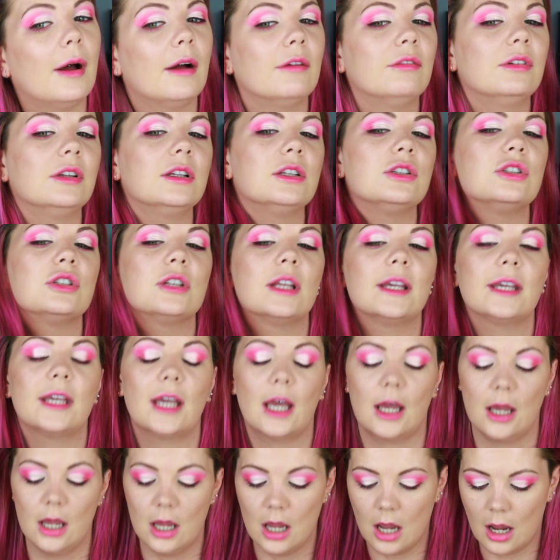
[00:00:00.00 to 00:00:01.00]
I really do like
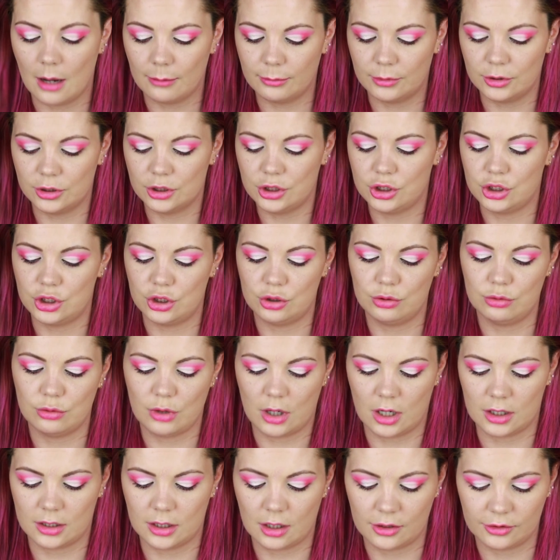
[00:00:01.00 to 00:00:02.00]
it. I'm going to do
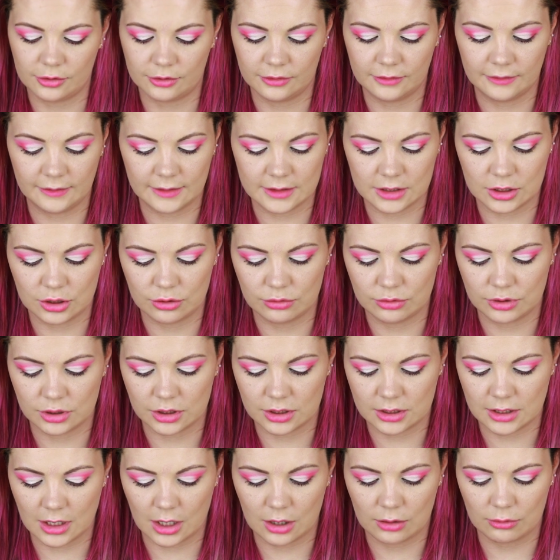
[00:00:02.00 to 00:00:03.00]
another video
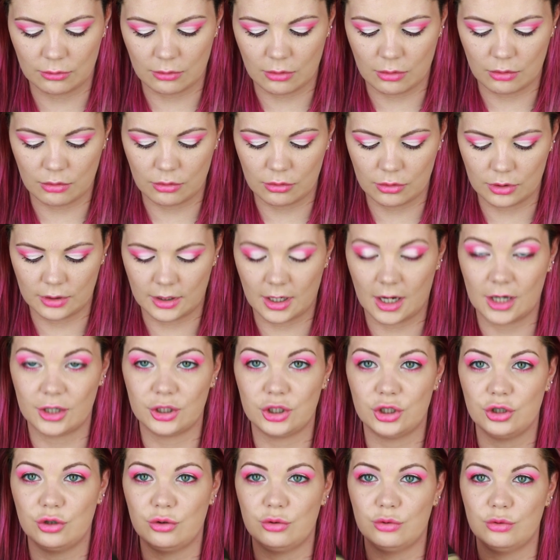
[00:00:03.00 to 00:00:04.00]
just now on a
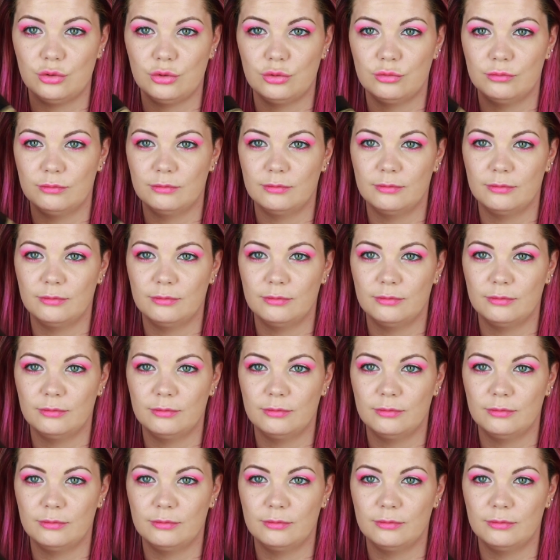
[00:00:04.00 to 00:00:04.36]
new